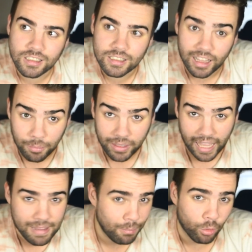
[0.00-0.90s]
this
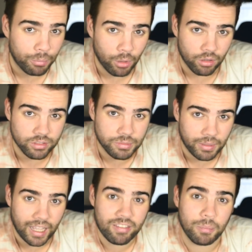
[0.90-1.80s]
became more important to
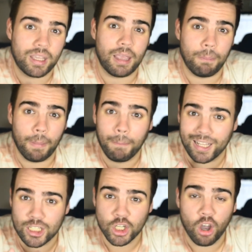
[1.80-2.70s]
me, as it became my
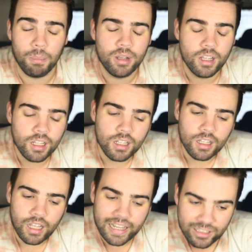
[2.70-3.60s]
job,
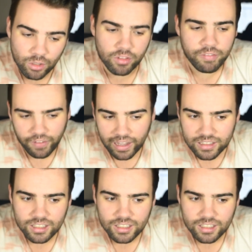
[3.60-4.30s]
it does affect